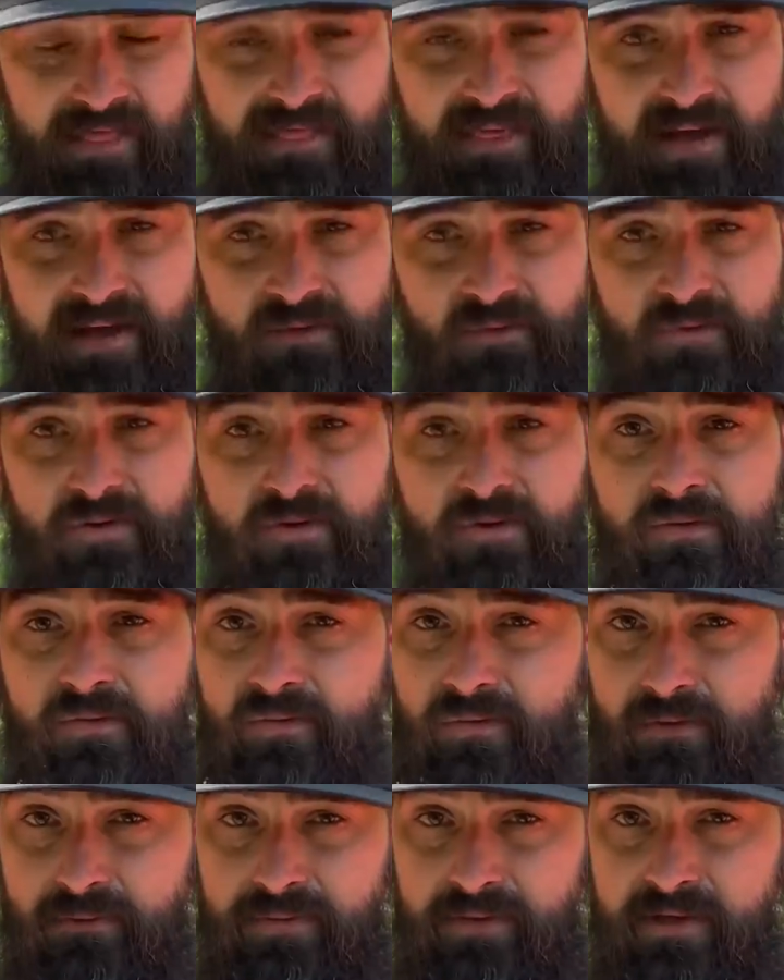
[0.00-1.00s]
they will
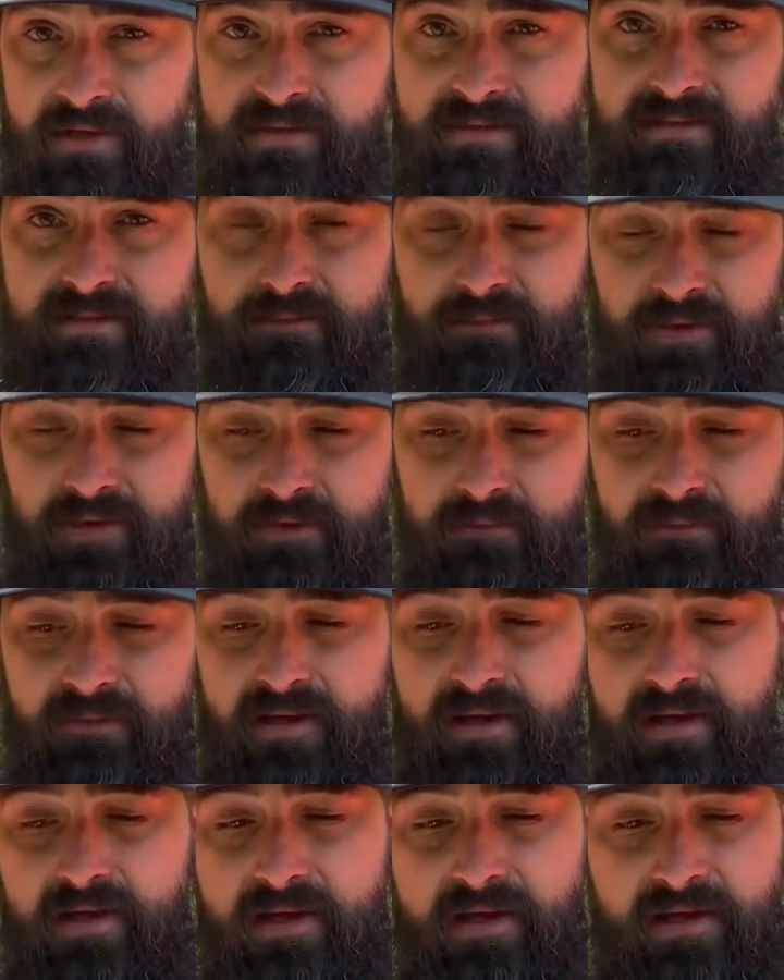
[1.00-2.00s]
replace the belt.
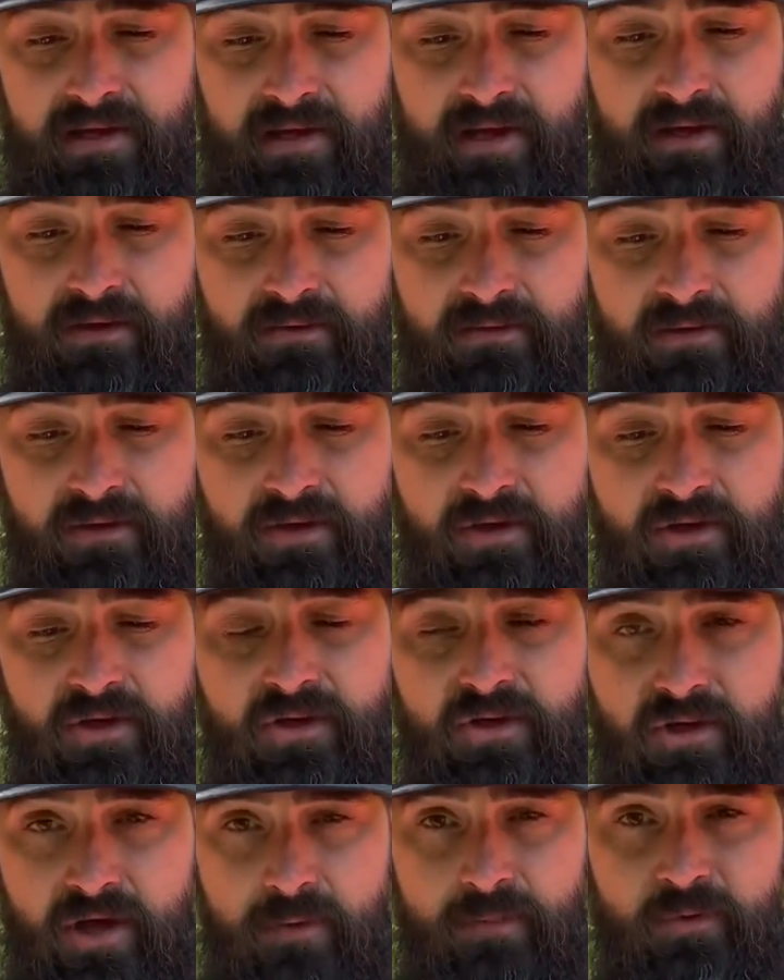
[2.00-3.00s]
Now,
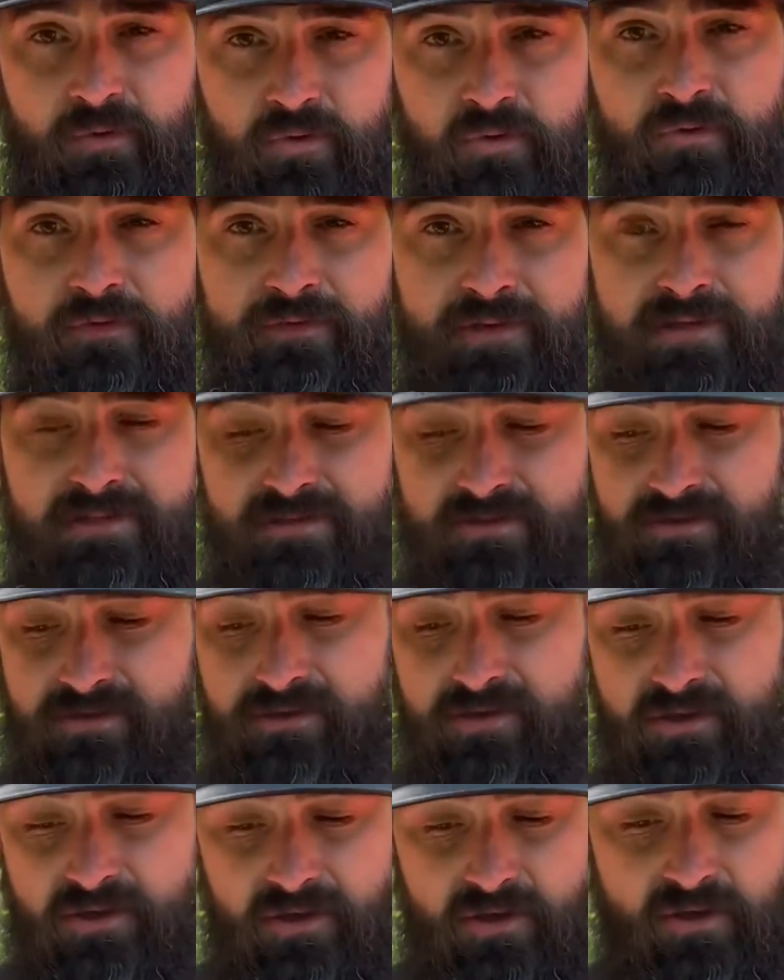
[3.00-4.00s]
a couple cool features.
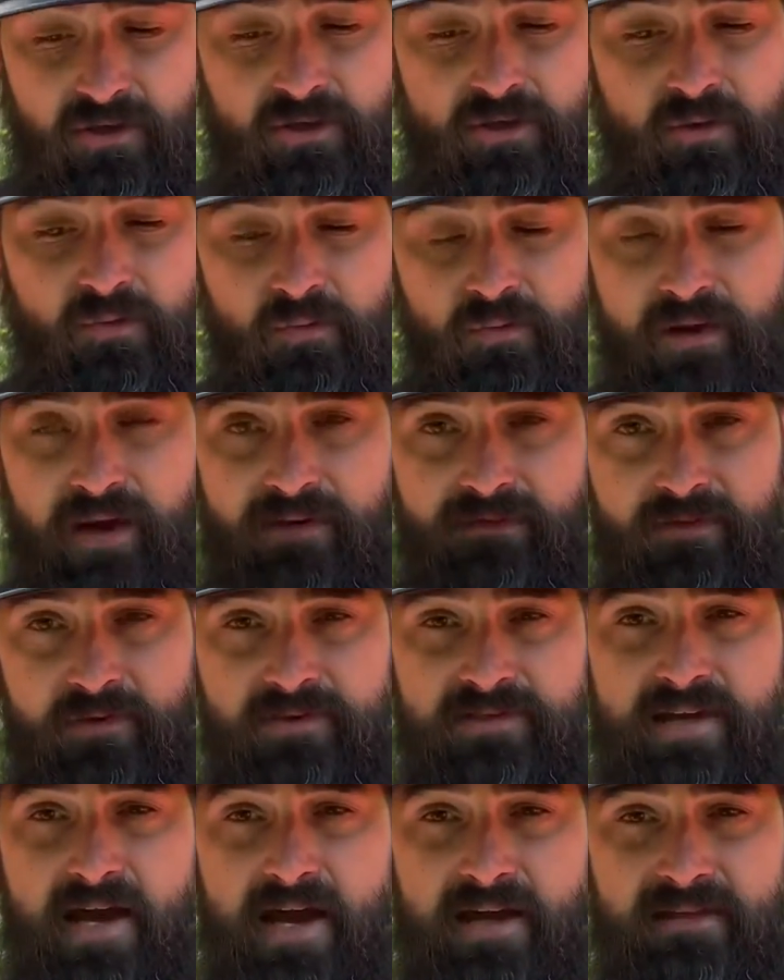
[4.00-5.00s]
When I first
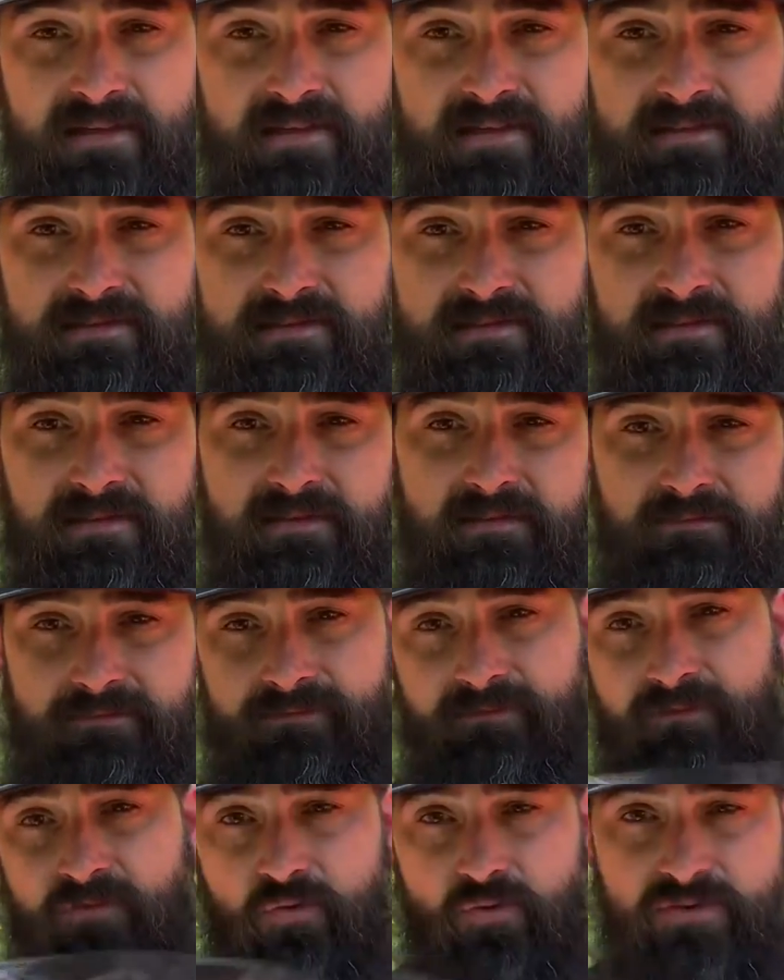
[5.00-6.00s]
got this,
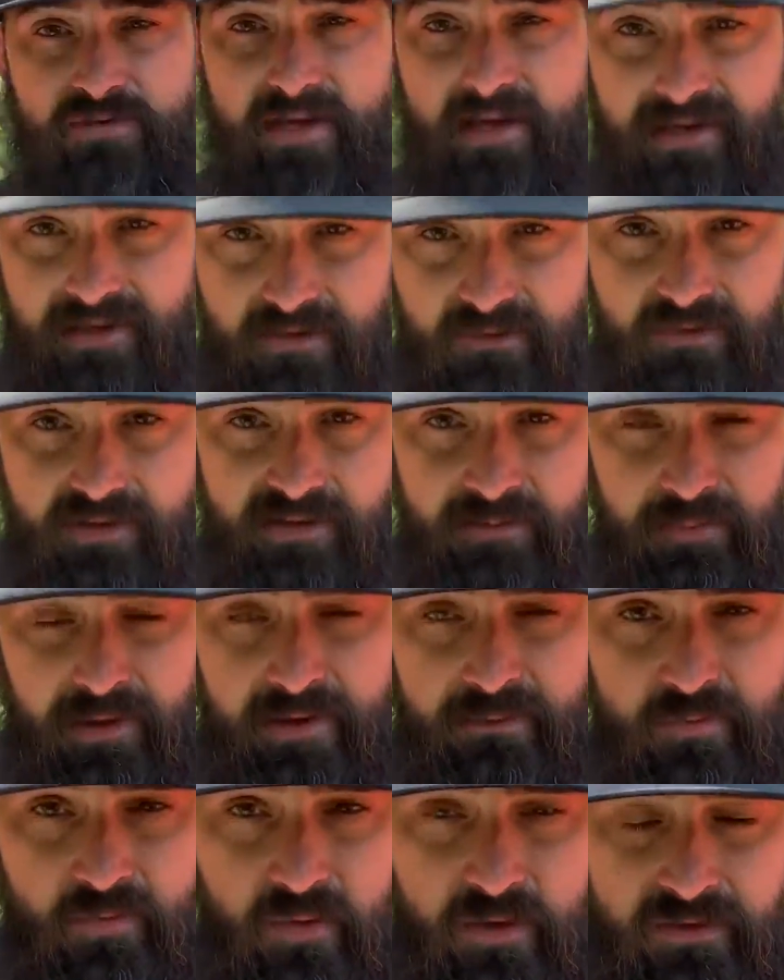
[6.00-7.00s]
of course, I didn't read the
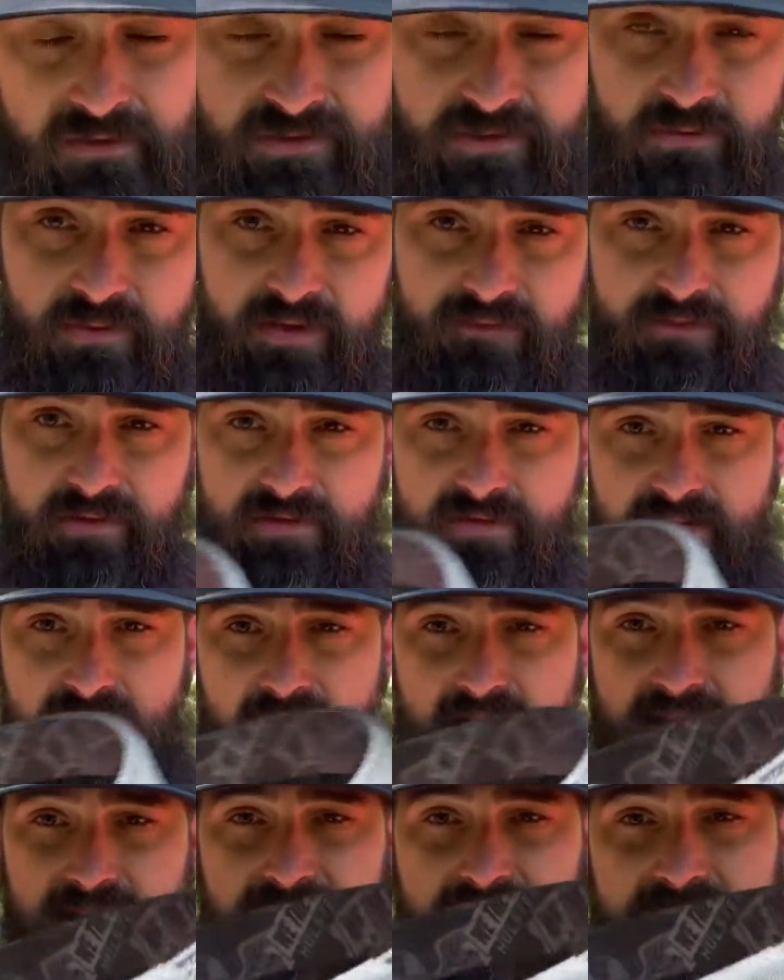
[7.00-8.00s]
paperwork. So when I first
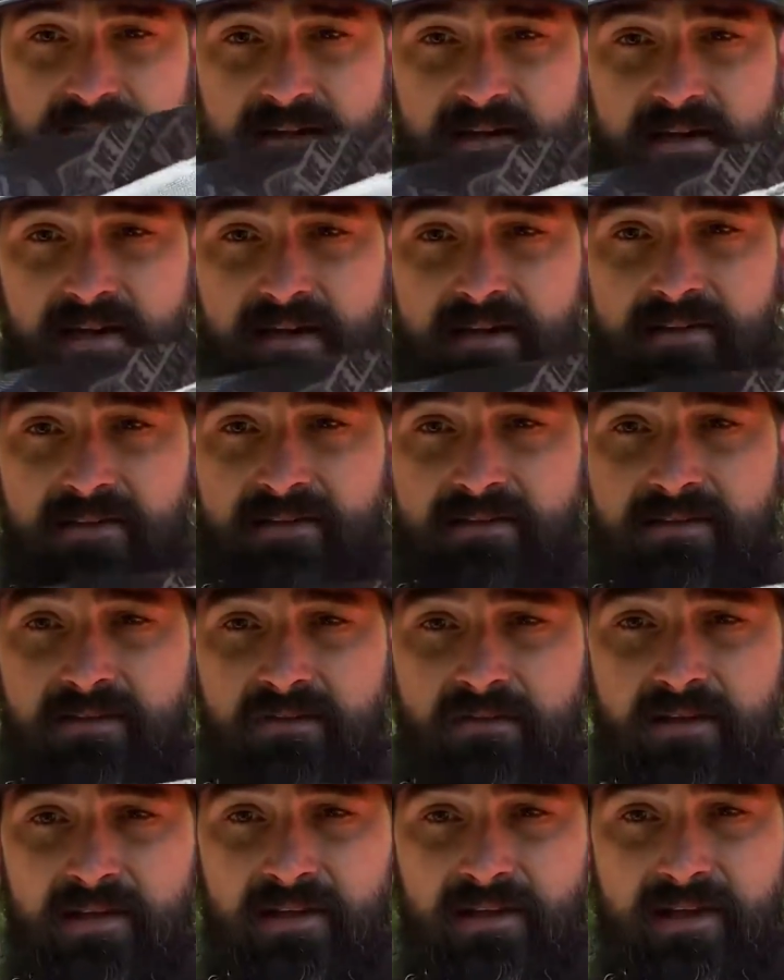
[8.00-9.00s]
got this, this
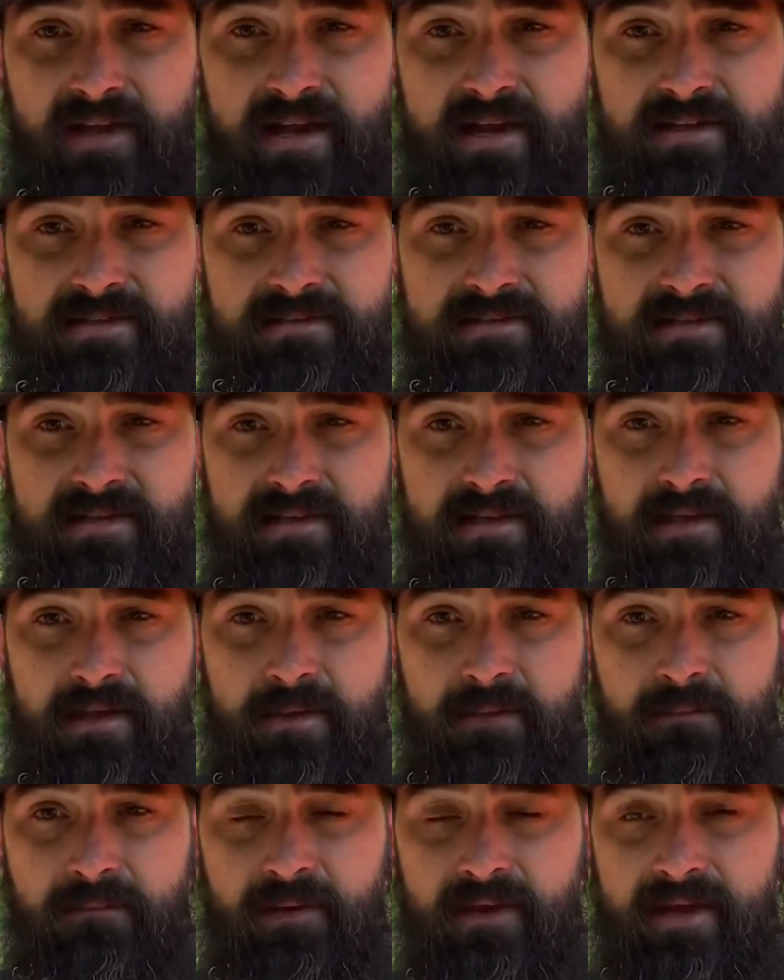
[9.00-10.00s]
little elastic
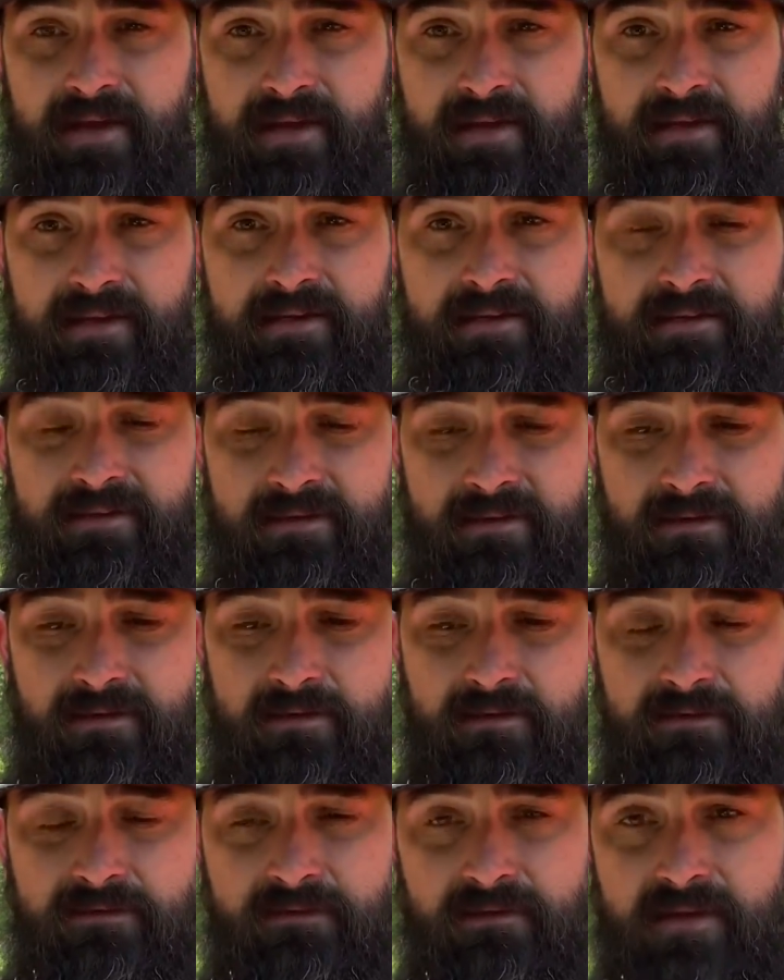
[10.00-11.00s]
band
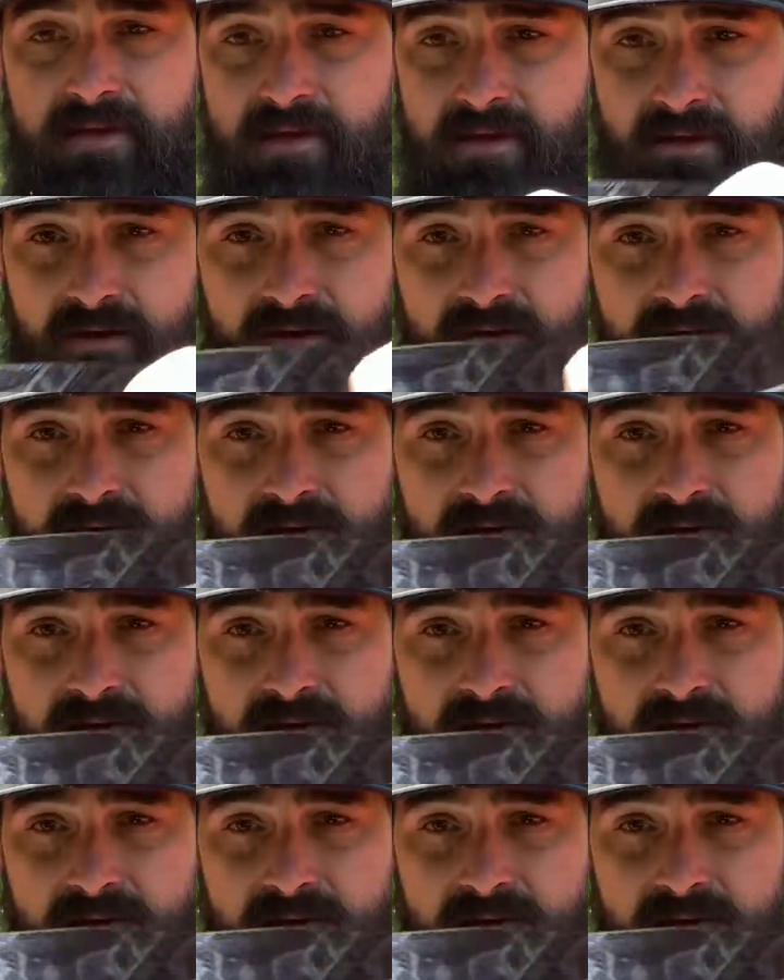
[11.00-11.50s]
here,